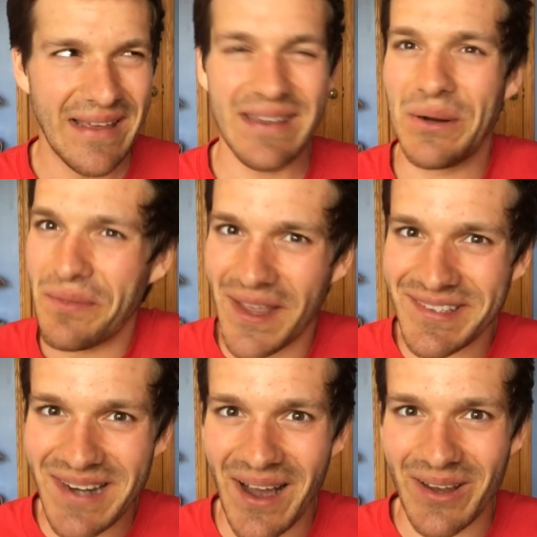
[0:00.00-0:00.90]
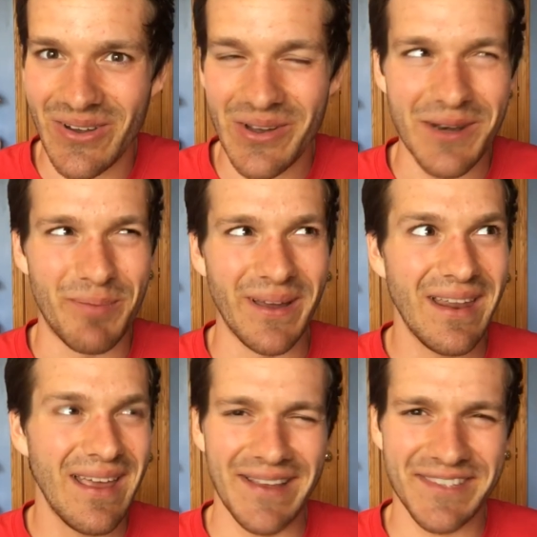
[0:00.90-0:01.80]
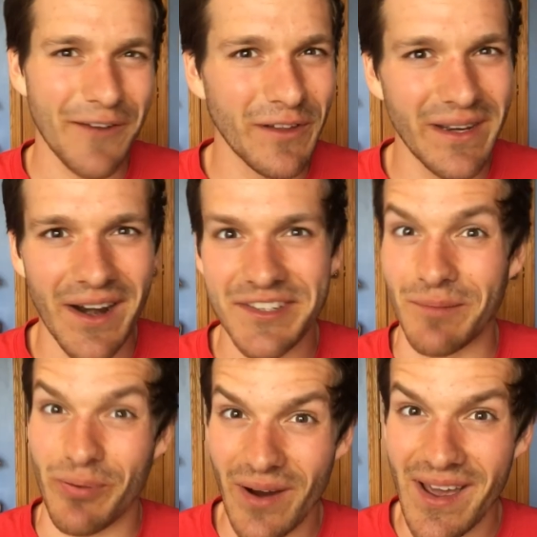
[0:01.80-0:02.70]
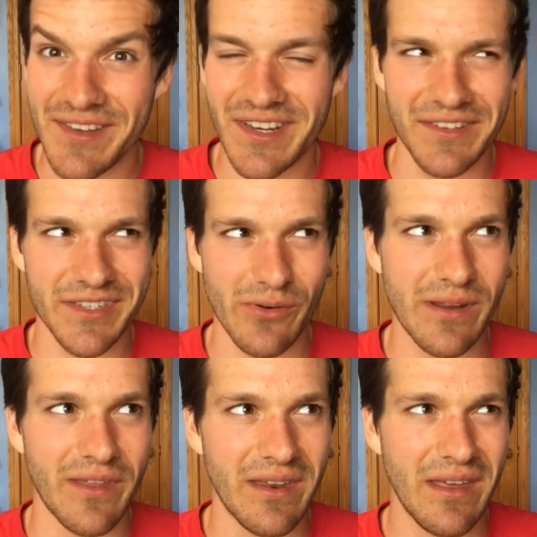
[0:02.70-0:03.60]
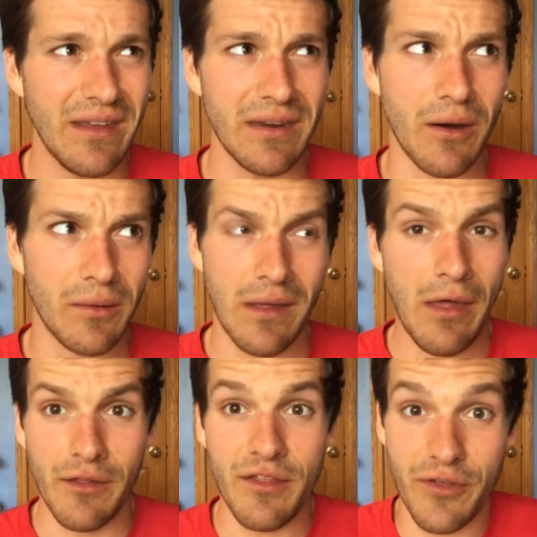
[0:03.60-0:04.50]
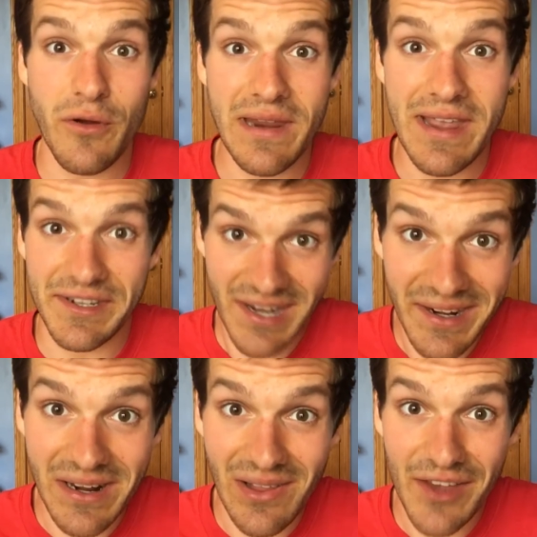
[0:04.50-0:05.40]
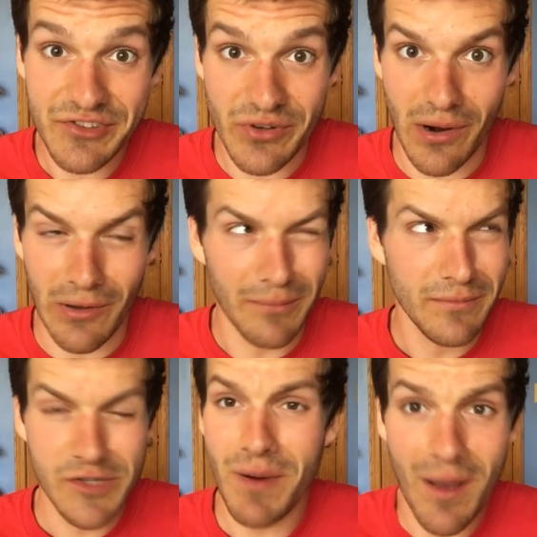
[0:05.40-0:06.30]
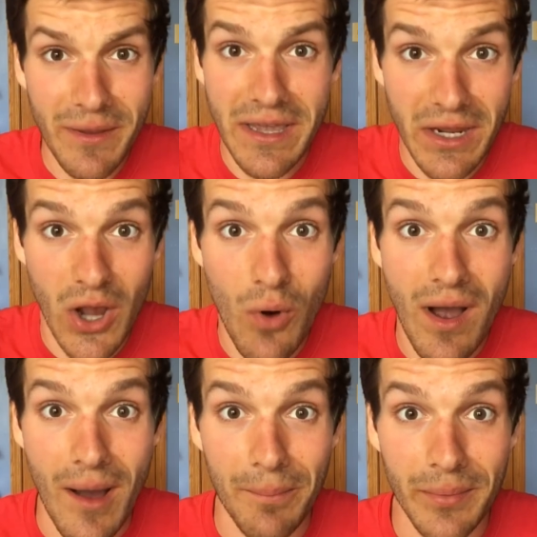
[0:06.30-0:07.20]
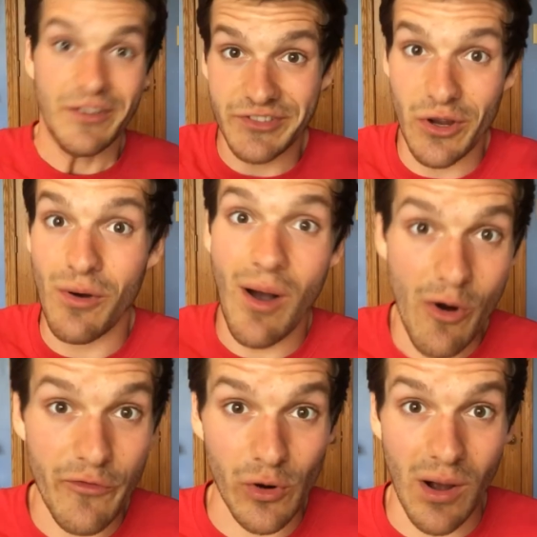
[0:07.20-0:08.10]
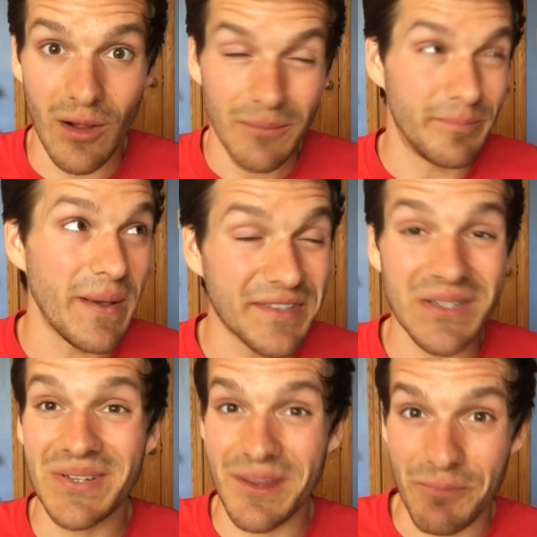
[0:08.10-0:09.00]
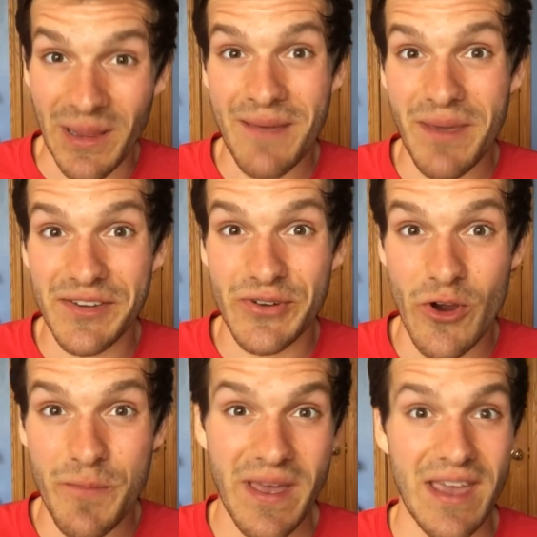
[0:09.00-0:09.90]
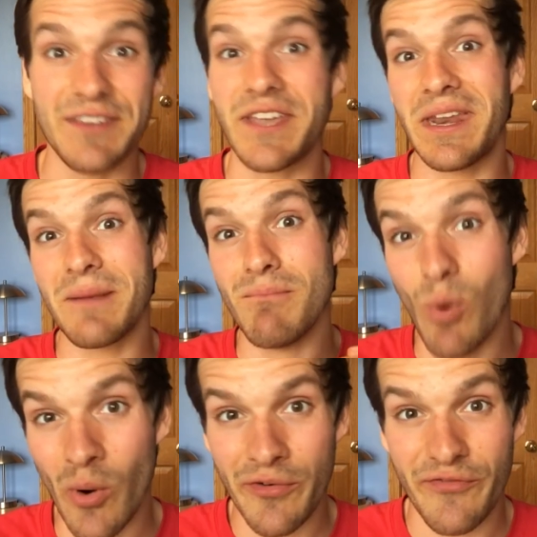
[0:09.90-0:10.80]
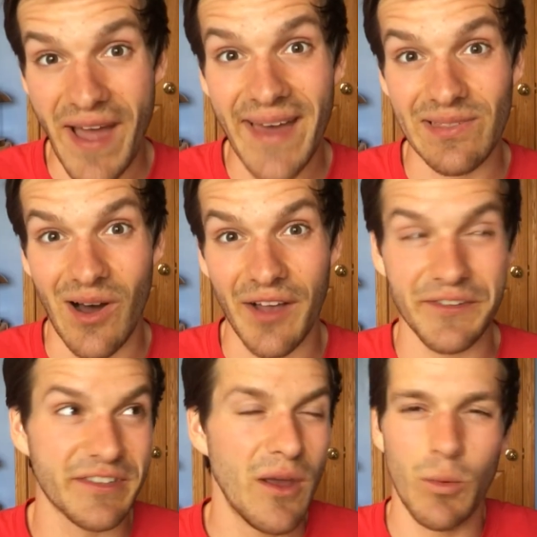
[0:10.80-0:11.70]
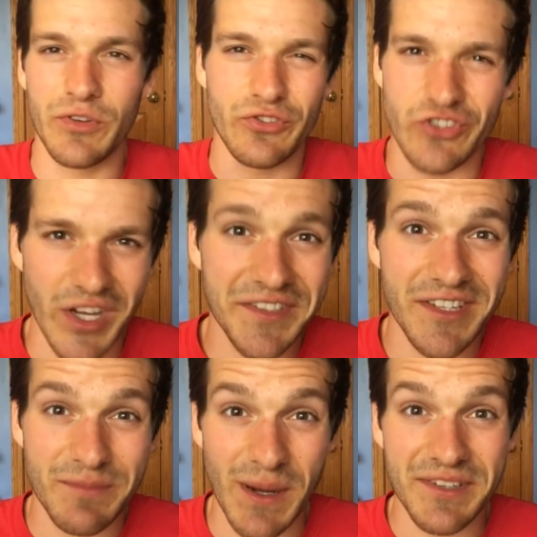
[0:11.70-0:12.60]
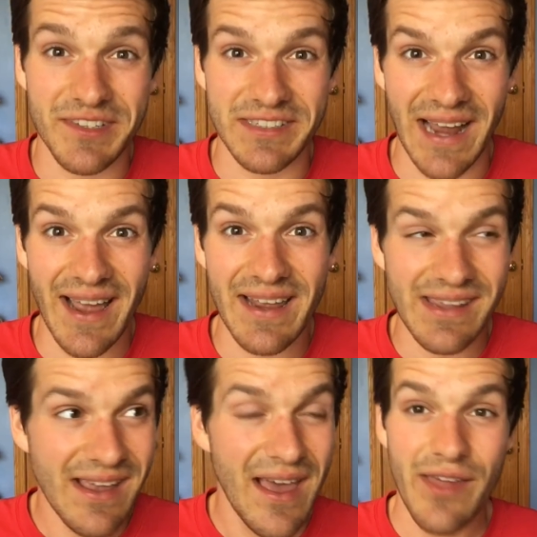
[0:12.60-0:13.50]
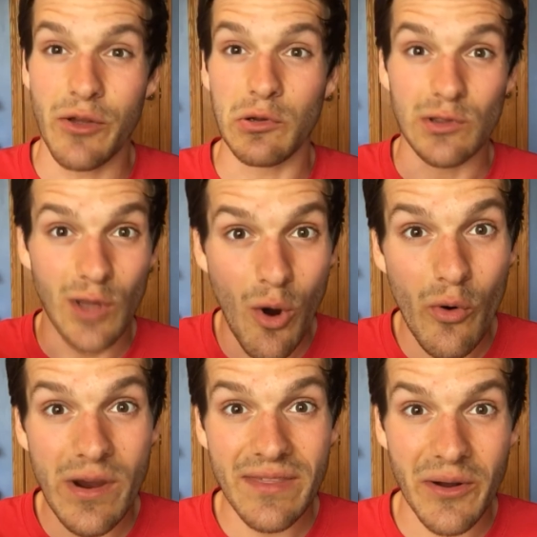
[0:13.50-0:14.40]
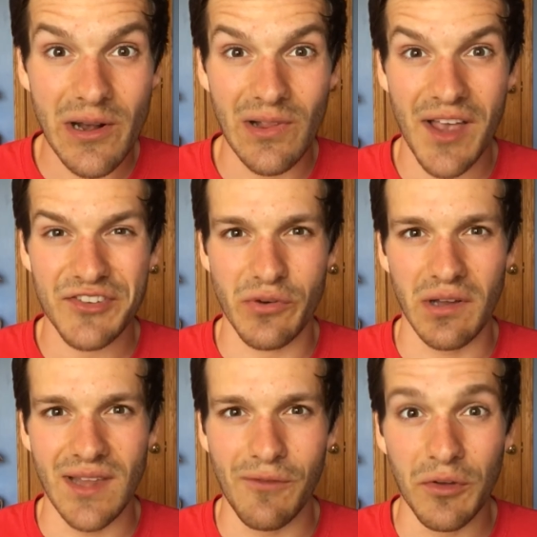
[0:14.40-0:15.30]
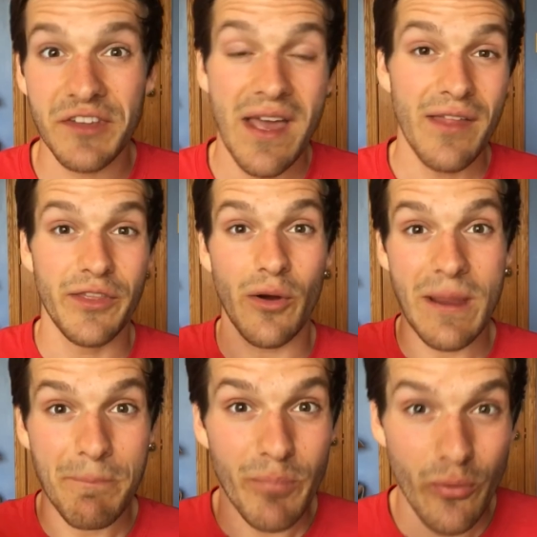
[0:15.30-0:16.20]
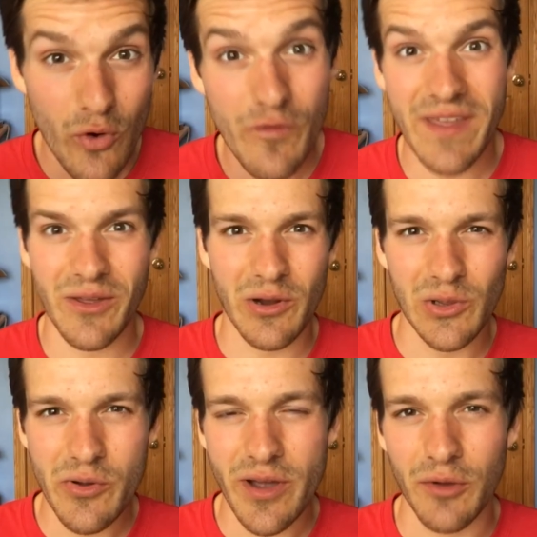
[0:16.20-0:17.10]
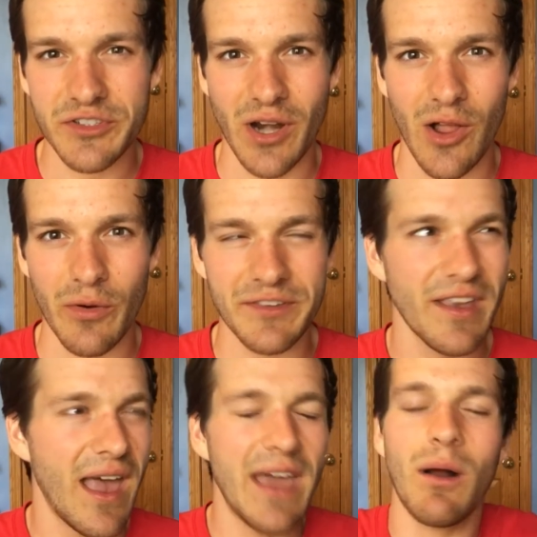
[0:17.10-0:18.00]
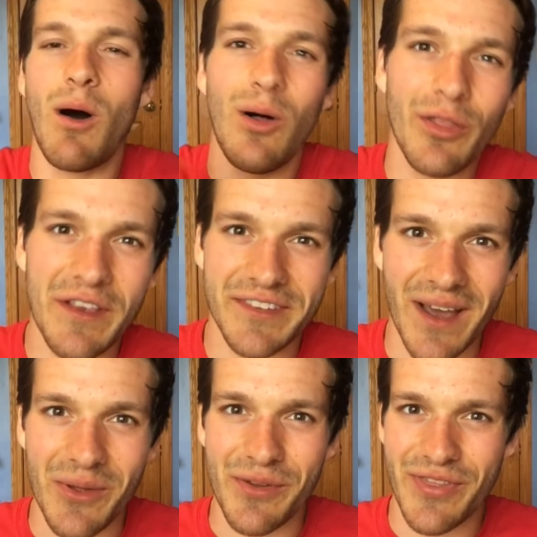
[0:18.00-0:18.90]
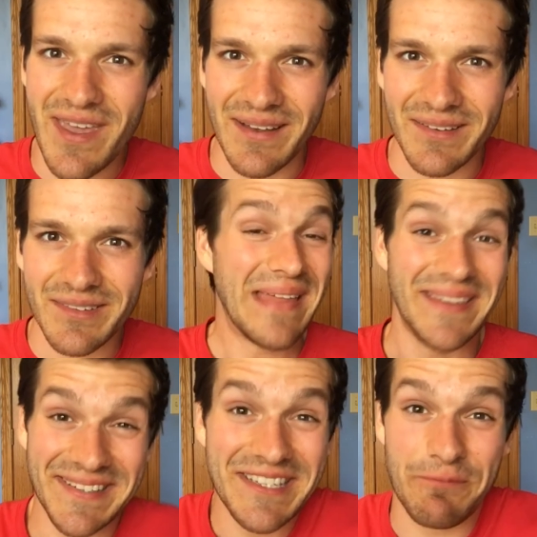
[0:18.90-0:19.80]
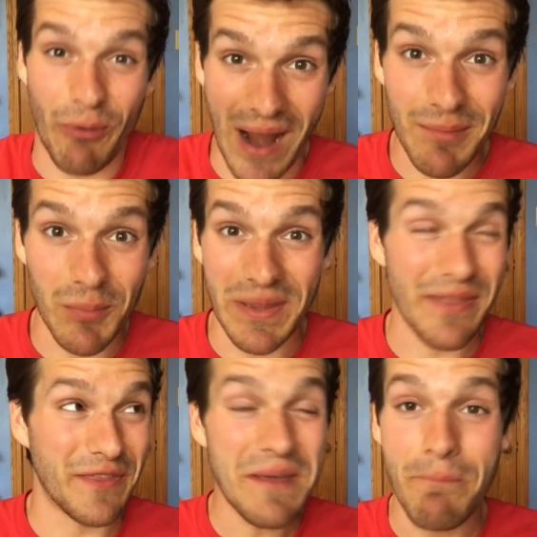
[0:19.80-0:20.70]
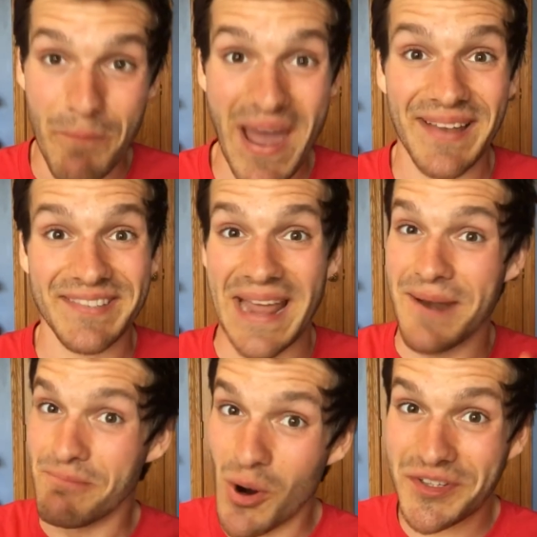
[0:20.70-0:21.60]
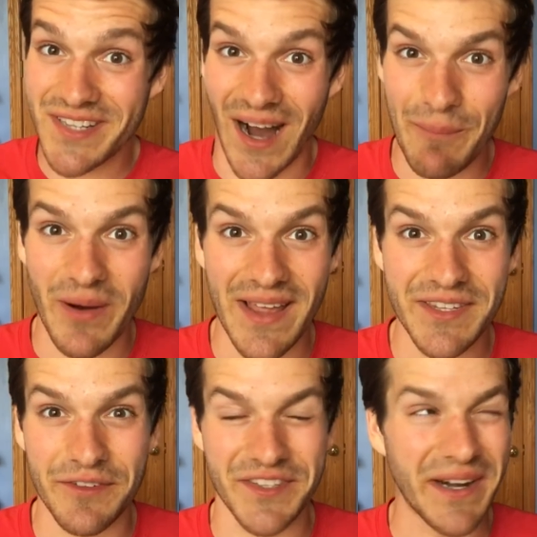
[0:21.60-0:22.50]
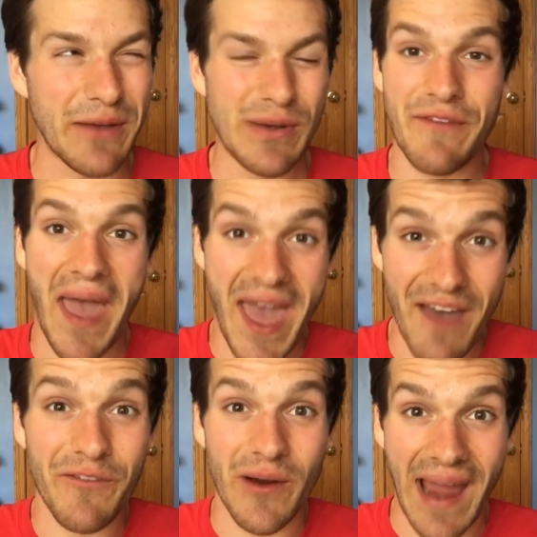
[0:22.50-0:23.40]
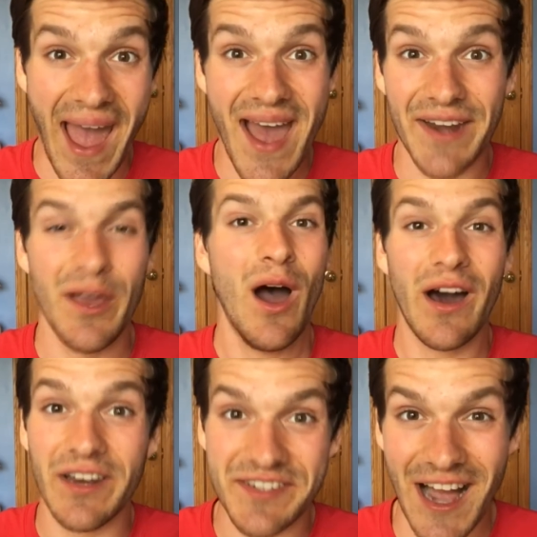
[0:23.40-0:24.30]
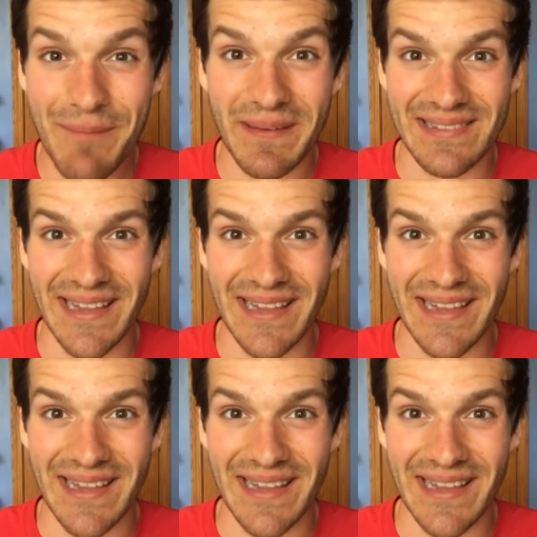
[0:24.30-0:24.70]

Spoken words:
You know, that's not good, but it's definitely not a surprise considering that, you know, they're eating a ton of cholesterol. It's probably gonna go up. So overall, basically the plant-based group is getting more fat loss with just as much satiety, they're lowering their cholesterol levels, they're improving their glucose tolerance, and all these other things. This is probably the best and most comprehensive study we've ever had on a topic